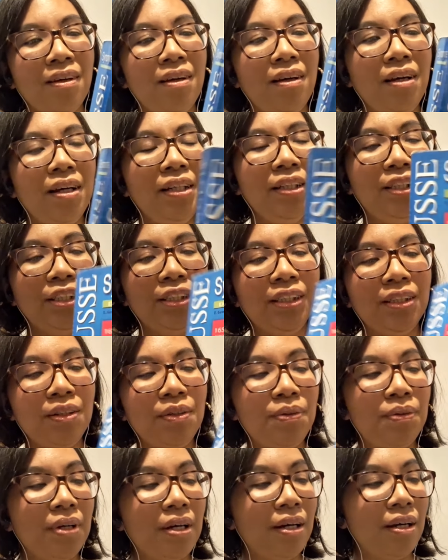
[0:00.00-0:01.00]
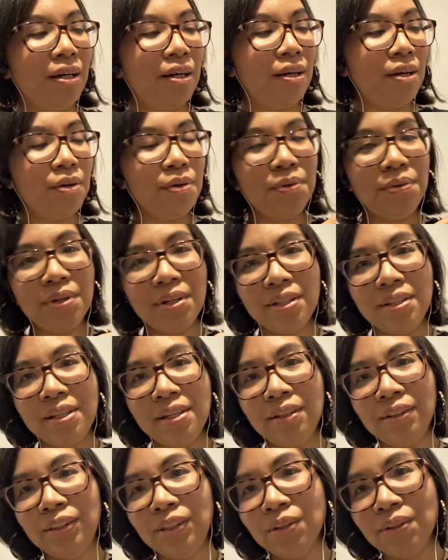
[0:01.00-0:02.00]
It's just une
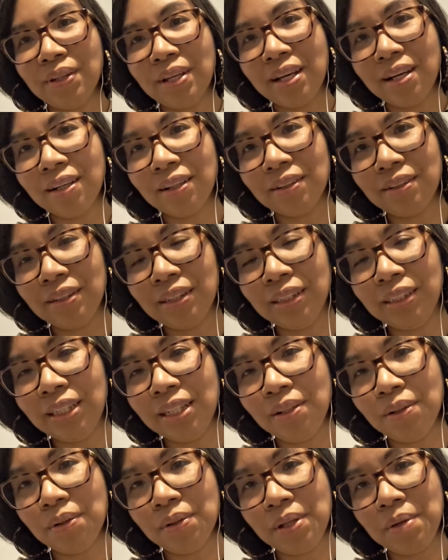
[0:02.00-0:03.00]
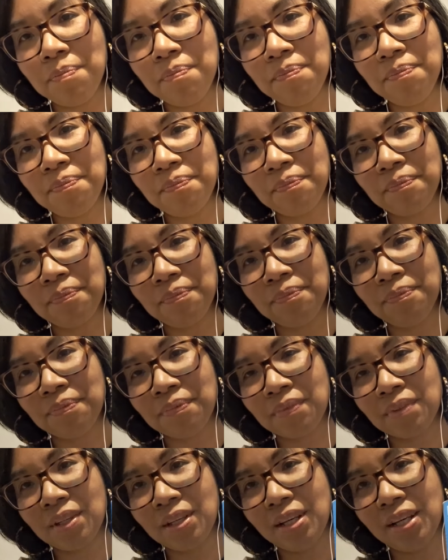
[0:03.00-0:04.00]
dictionnaire de synonymes
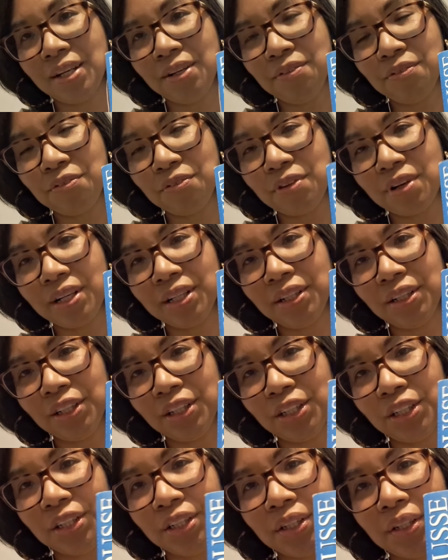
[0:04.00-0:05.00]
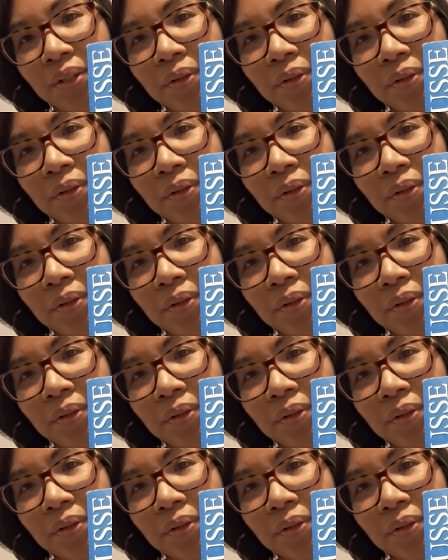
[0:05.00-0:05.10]
in French.